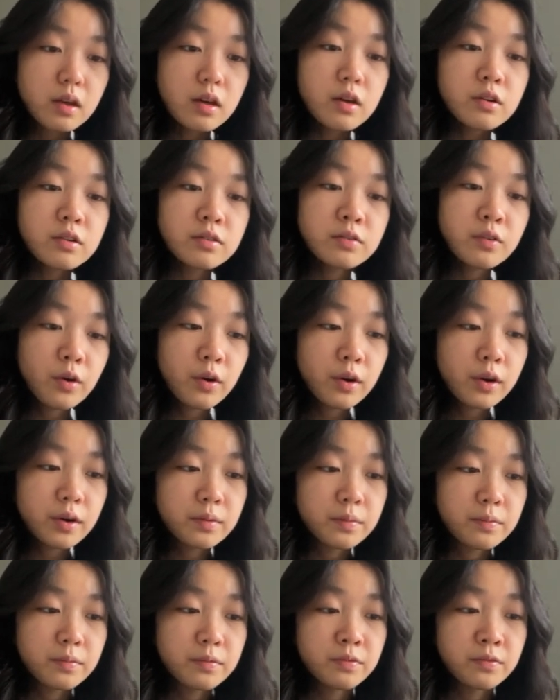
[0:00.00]
for
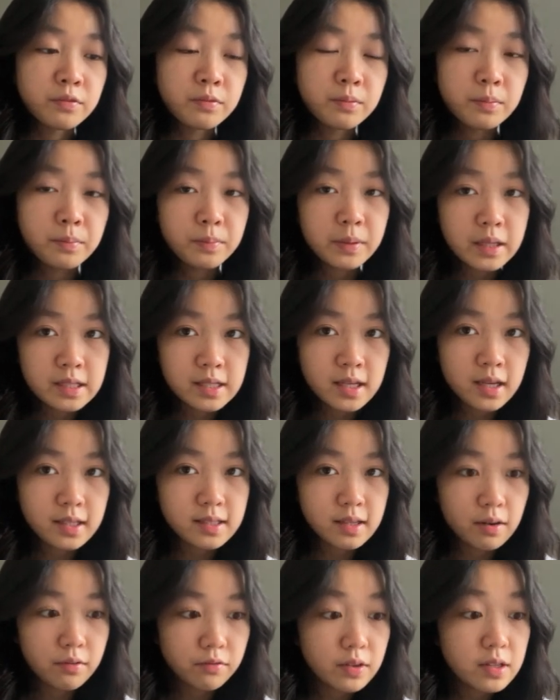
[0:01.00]
BTS
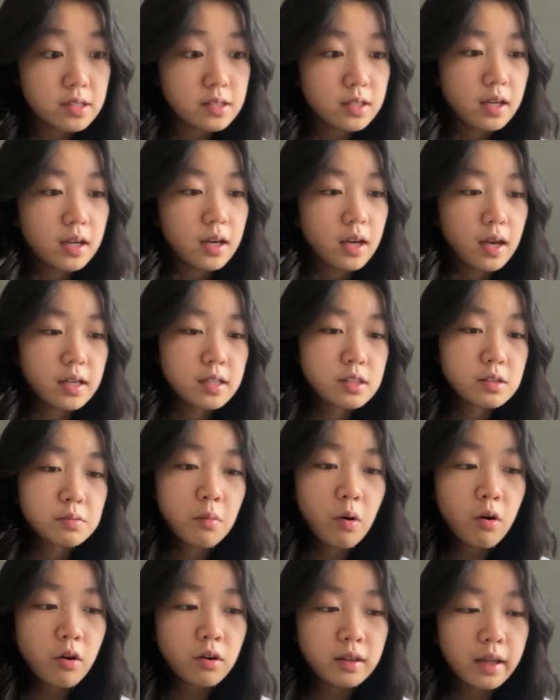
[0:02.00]
MVs, it's
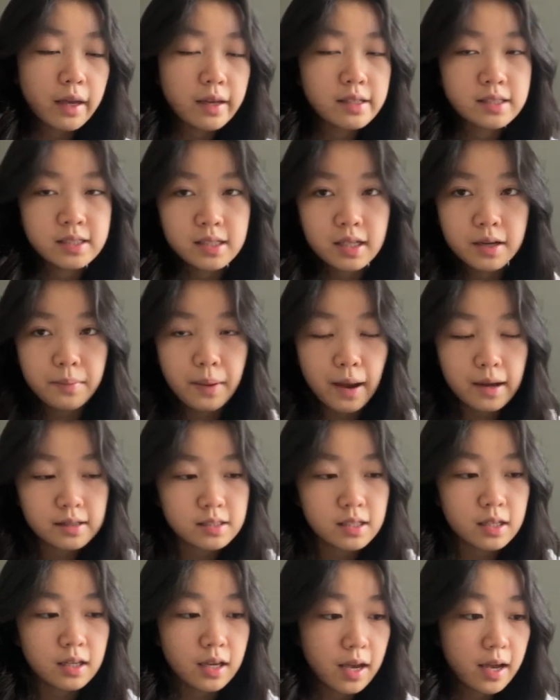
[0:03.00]
more like
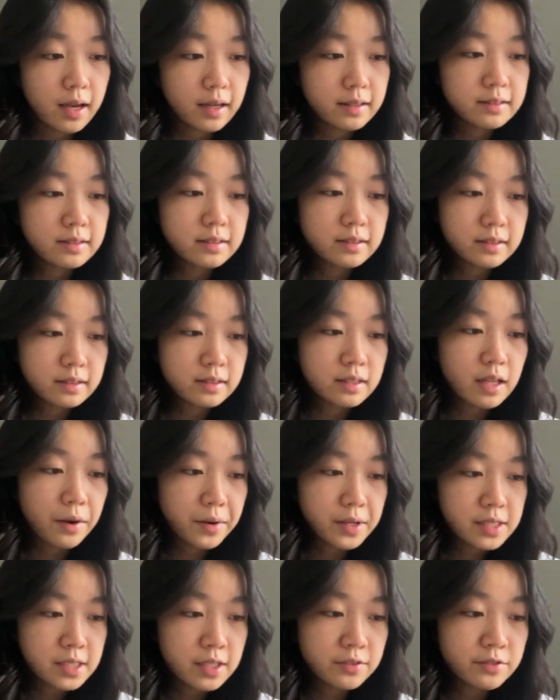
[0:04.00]
cinematic and
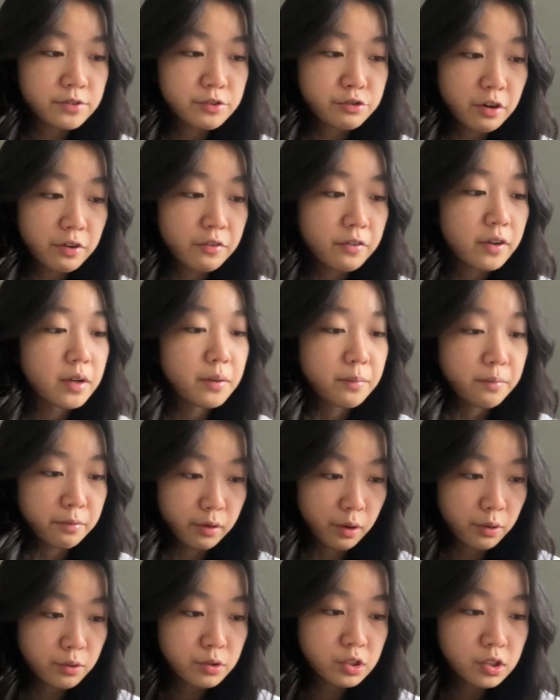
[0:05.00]
narrative driven
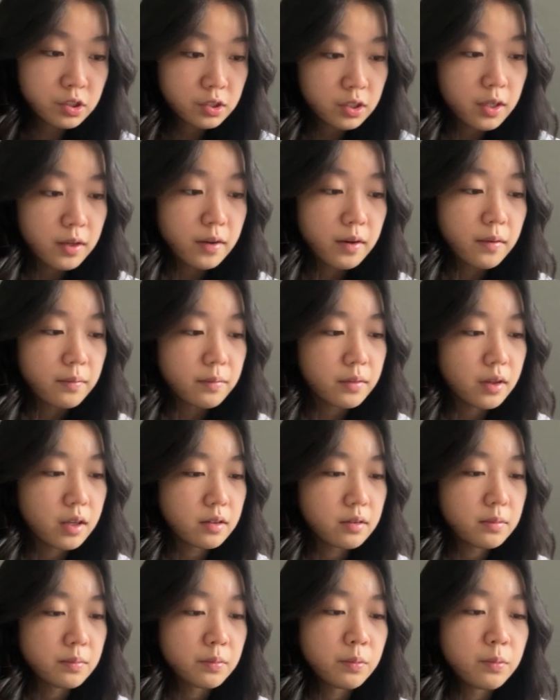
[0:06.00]
approach,
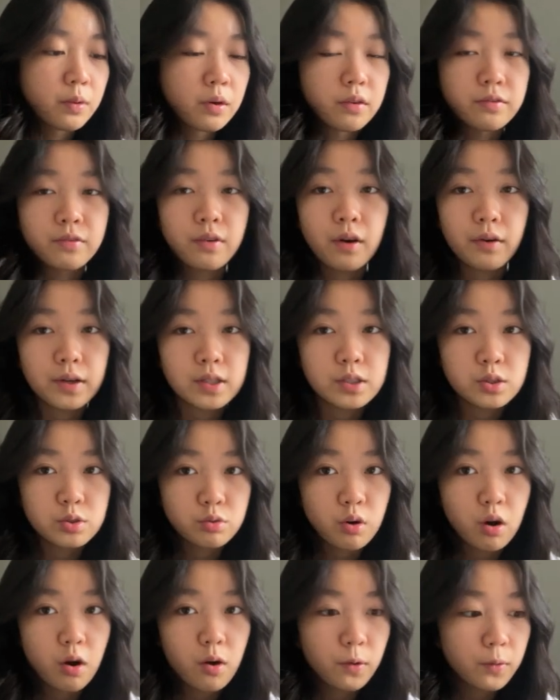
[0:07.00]
like with very
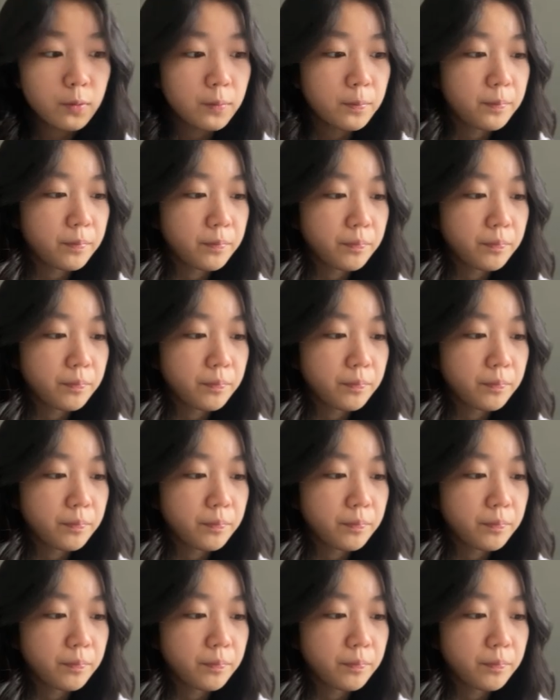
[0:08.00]
strong